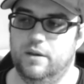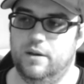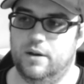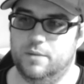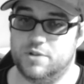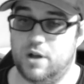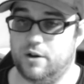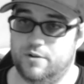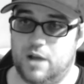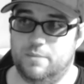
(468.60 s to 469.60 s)
um,
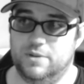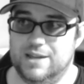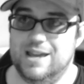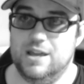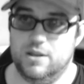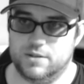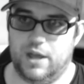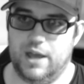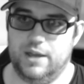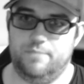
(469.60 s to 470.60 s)
Stalker Anomaly is
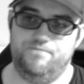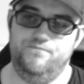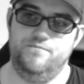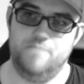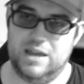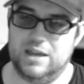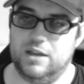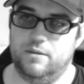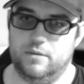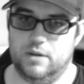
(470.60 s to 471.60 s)
like
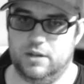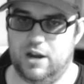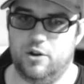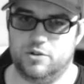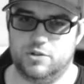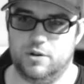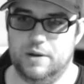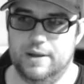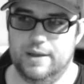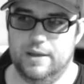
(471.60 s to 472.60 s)
making a character
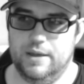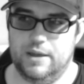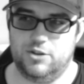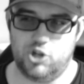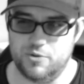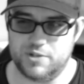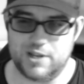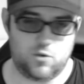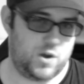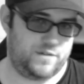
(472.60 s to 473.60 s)

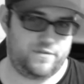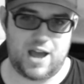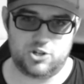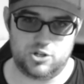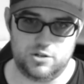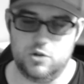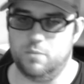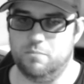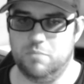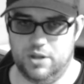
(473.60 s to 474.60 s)
choosing what faction you
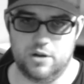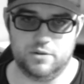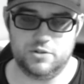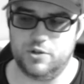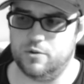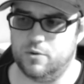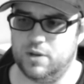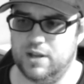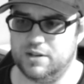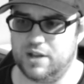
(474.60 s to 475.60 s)
belong to
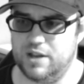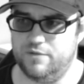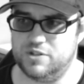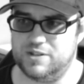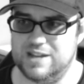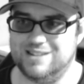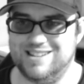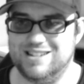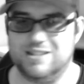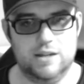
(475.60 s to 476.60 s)
and, and kind of just
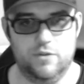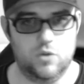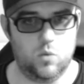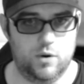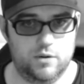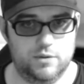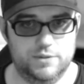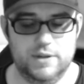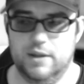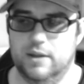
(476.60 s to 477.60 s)
existing in the world.
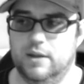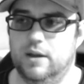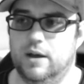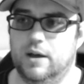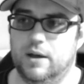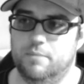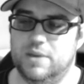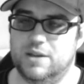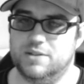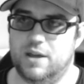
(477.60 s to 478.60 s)
Um,
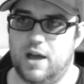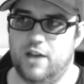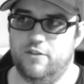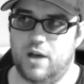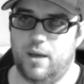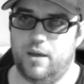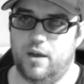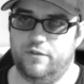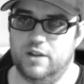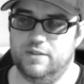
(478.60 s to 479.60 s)
because I, I, I
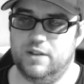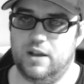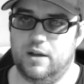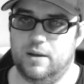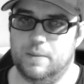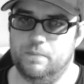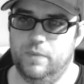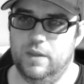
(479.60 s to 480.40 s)
find that um,